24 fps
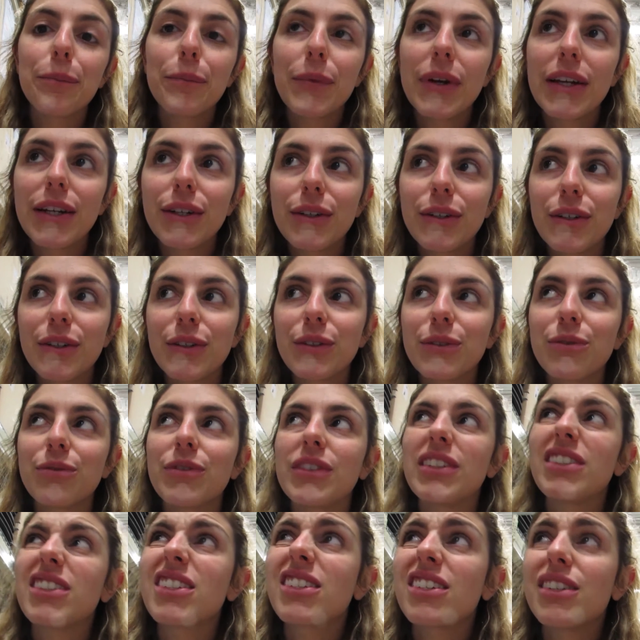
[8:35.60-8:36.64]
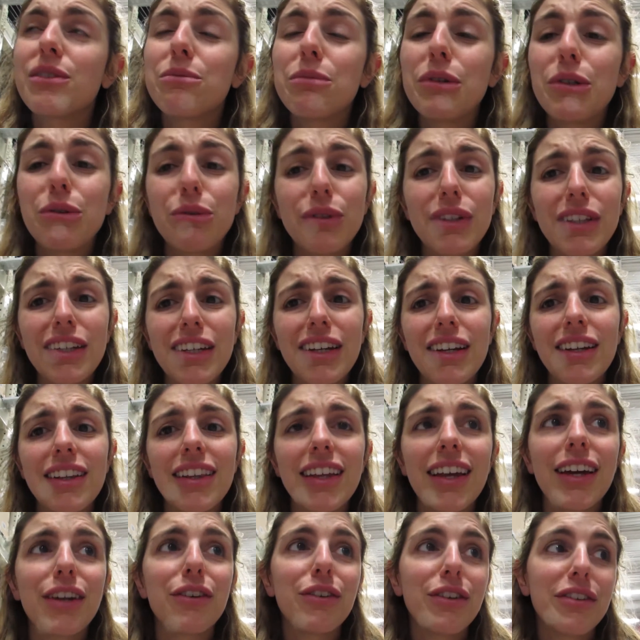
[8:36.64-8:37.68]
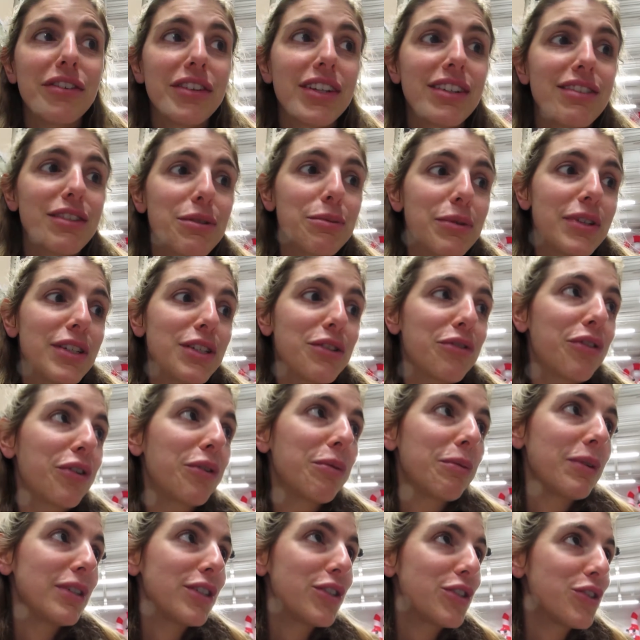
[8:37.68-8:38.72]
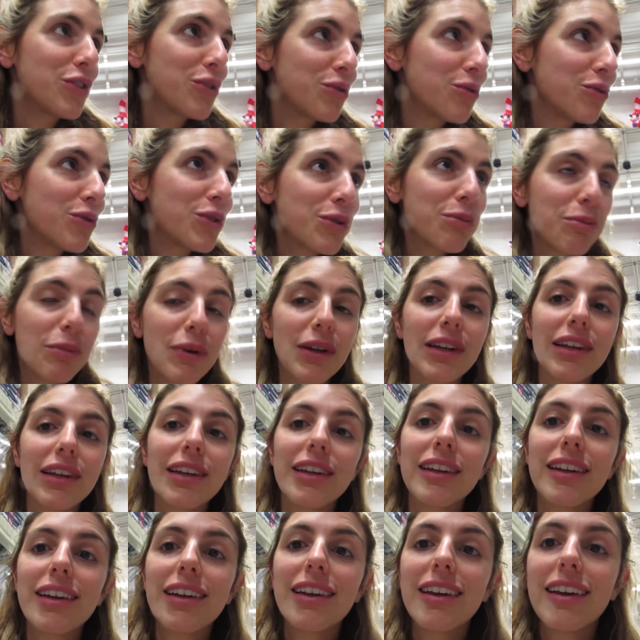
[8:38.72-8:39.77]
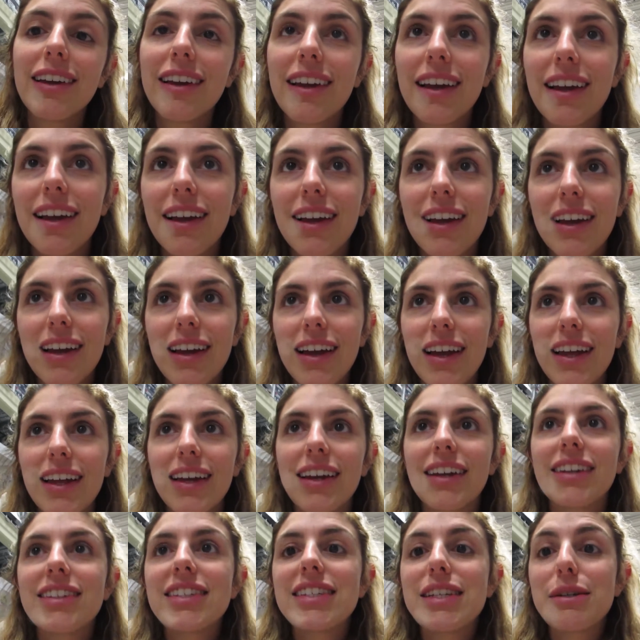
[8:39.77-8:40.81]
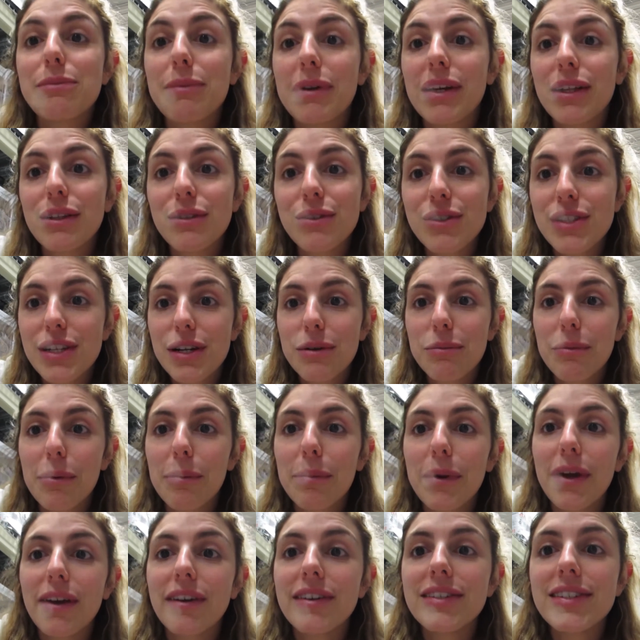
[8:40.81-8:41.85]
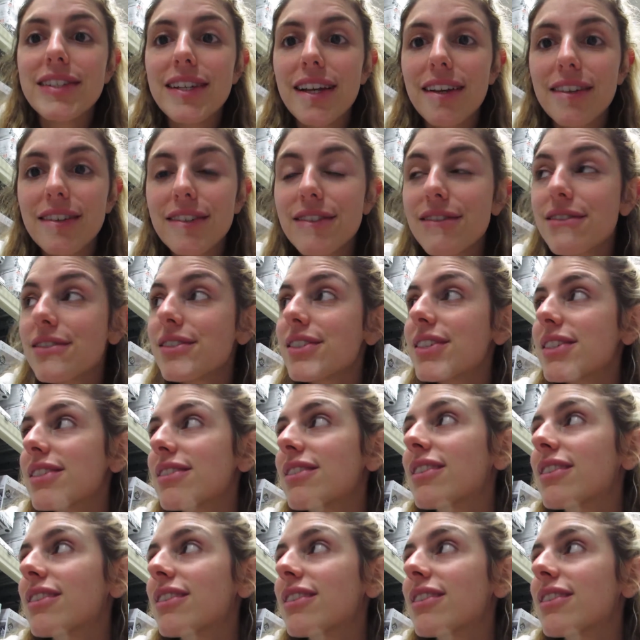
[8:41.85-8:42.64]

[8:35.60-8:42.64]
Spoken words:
I don't know, it's gonna be really ugly. I don't even have space for my shoes, but I gotta take my clothes out of my parents' house.